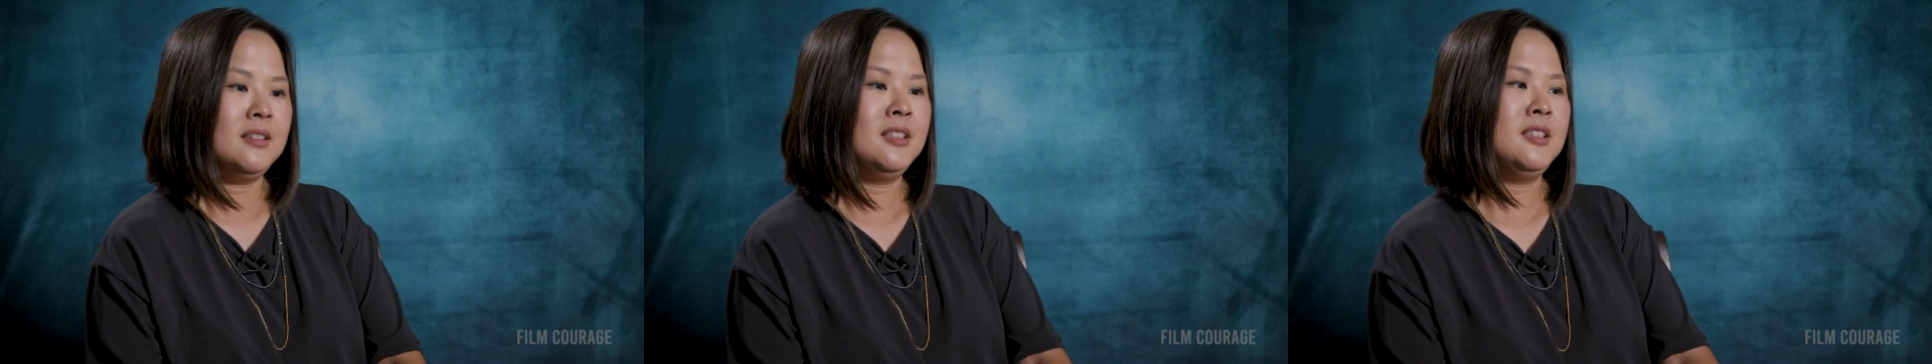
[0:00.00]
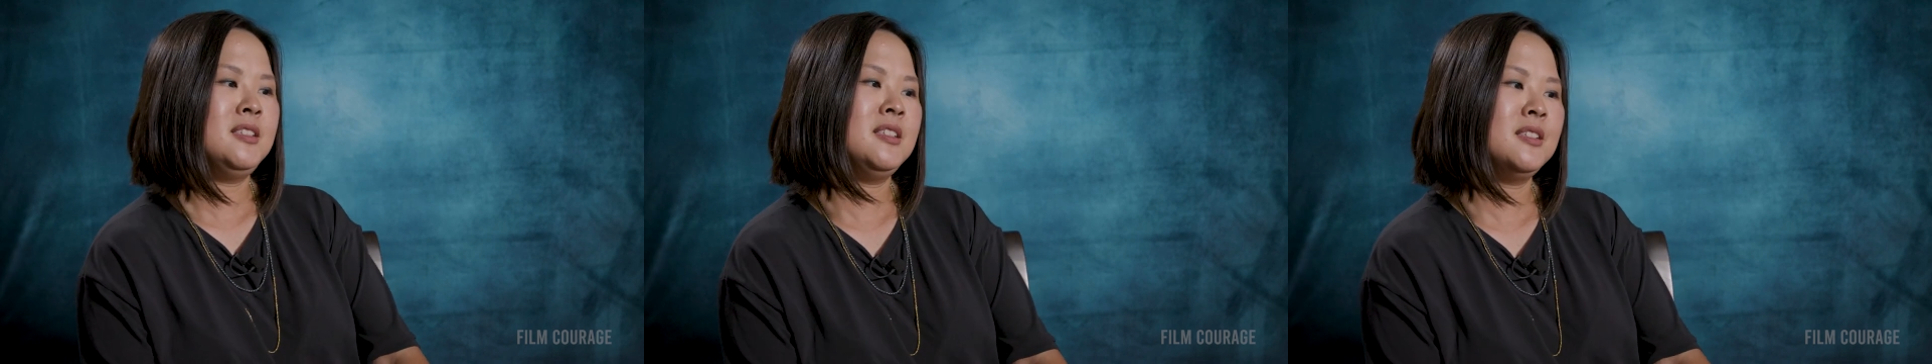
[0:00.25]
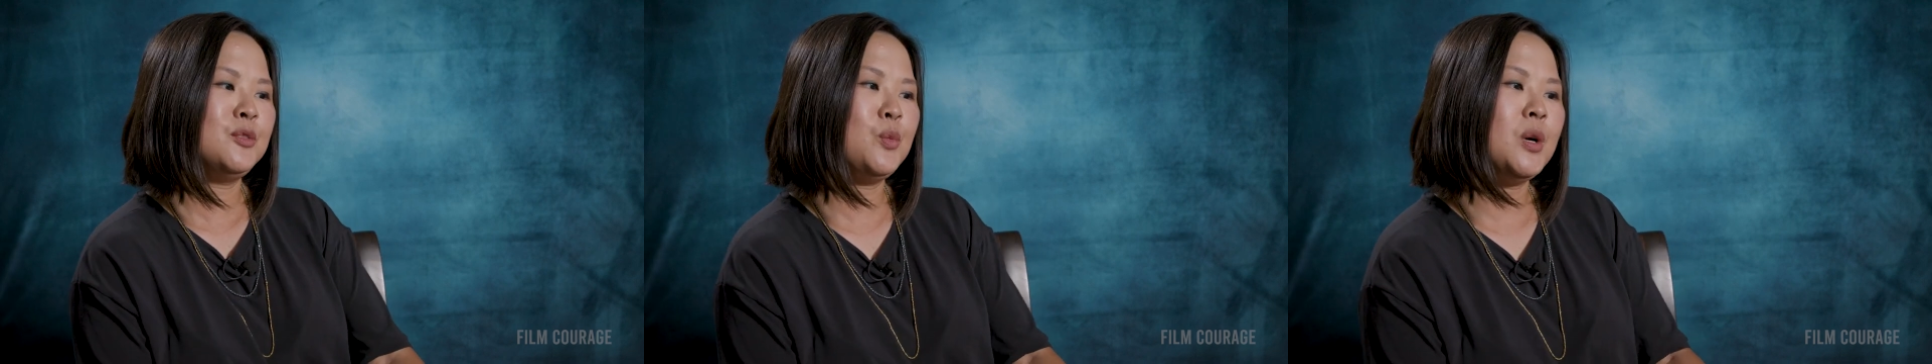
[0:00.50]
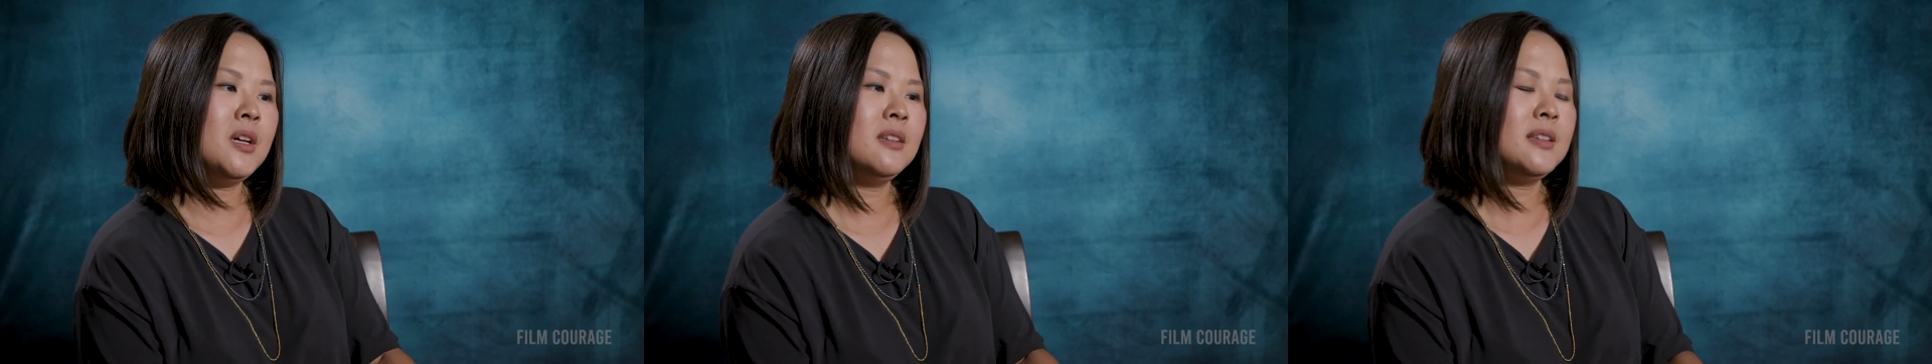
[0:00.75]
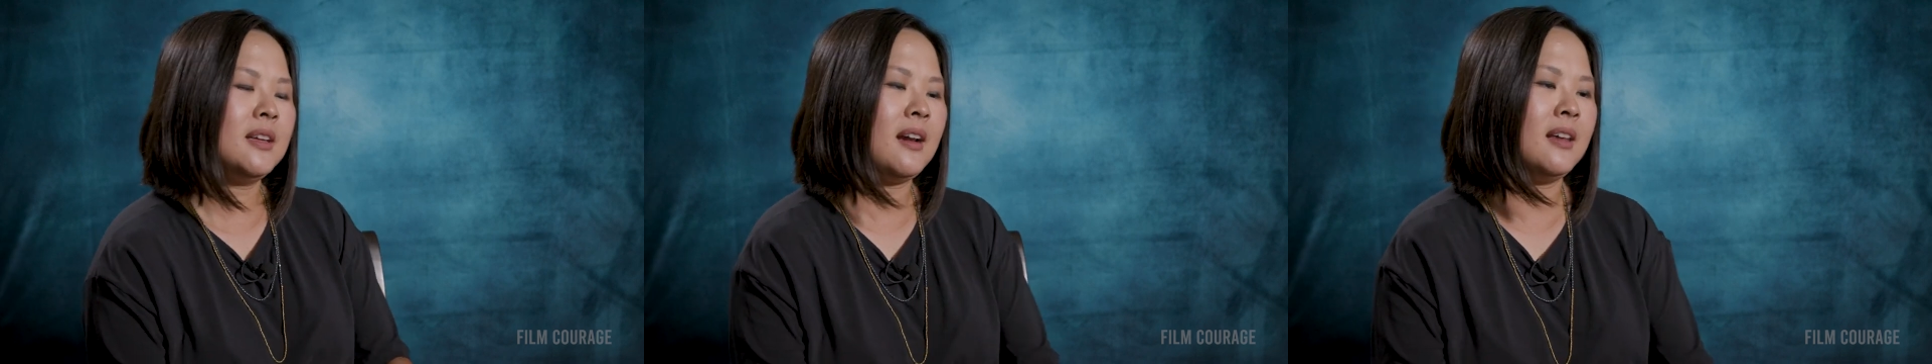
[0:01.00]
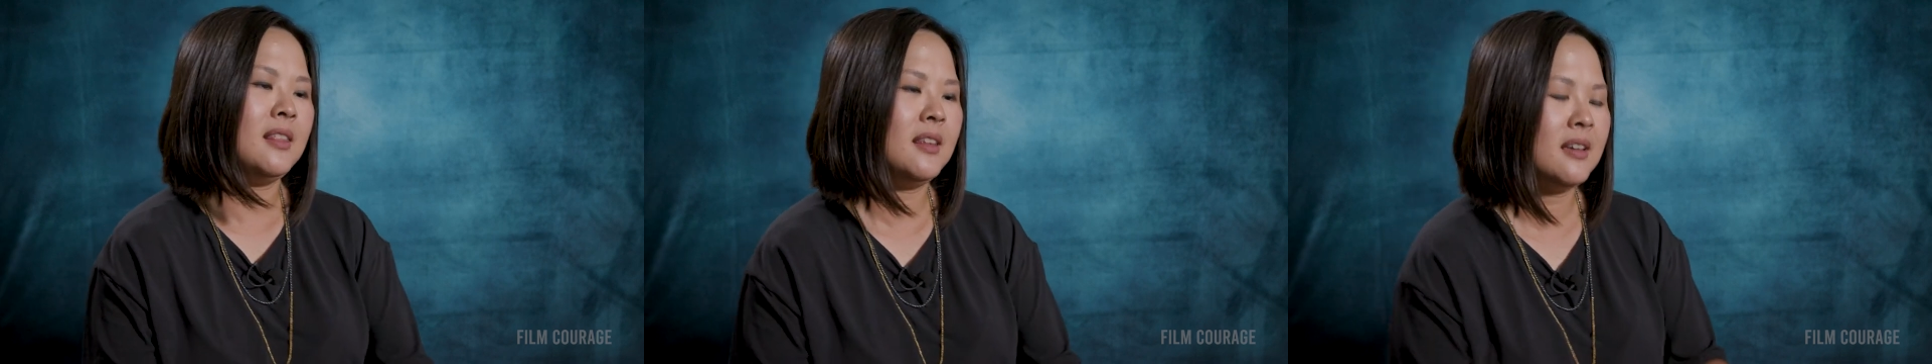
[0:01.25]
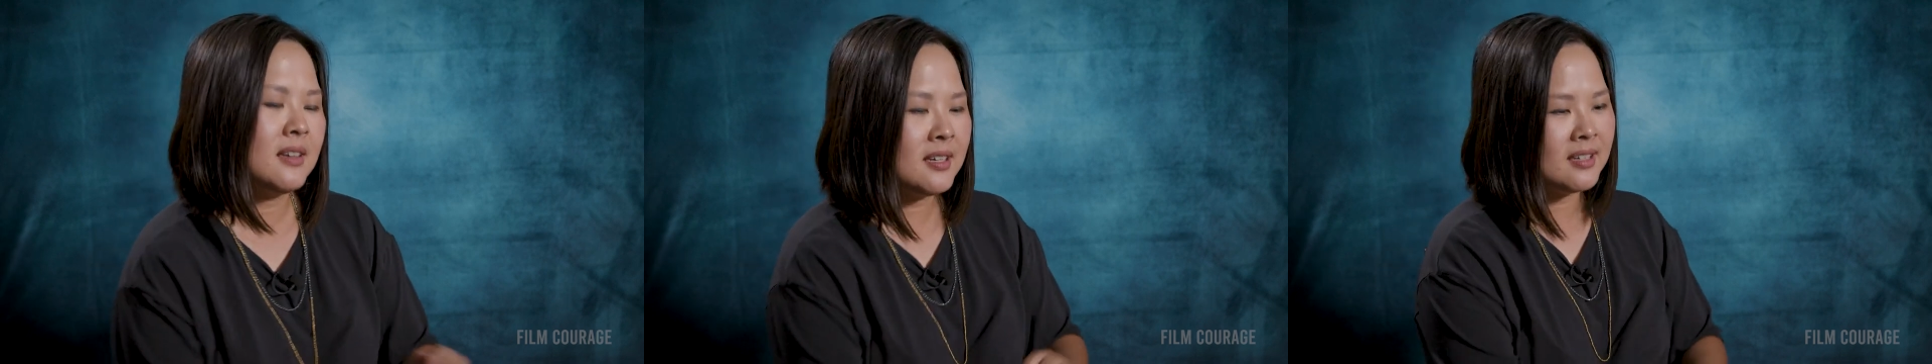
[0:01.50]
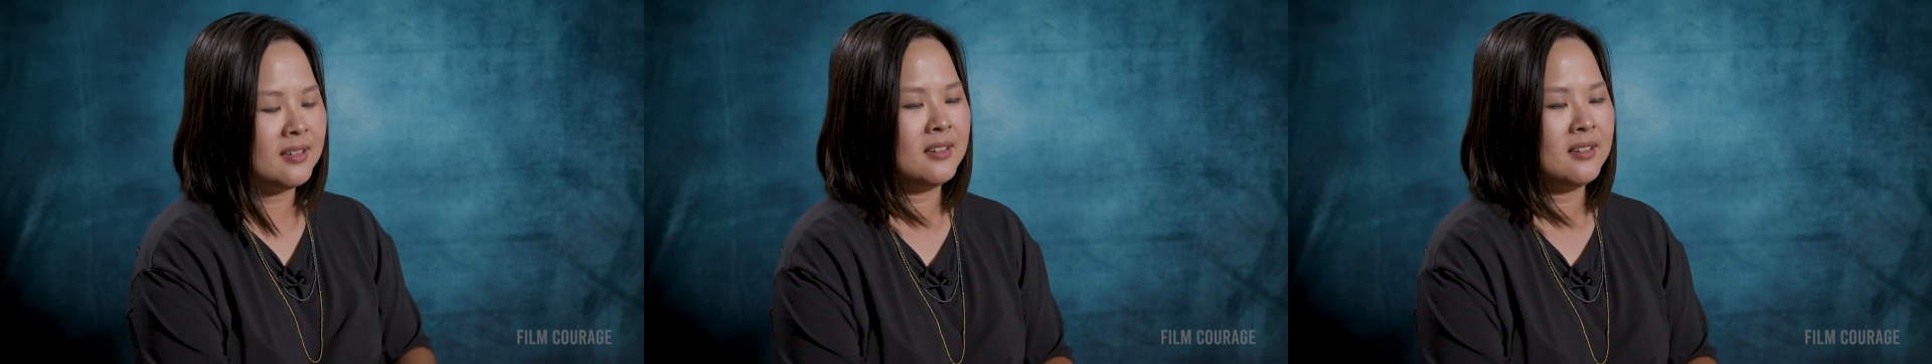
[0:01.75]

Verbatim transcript: this is one that I think,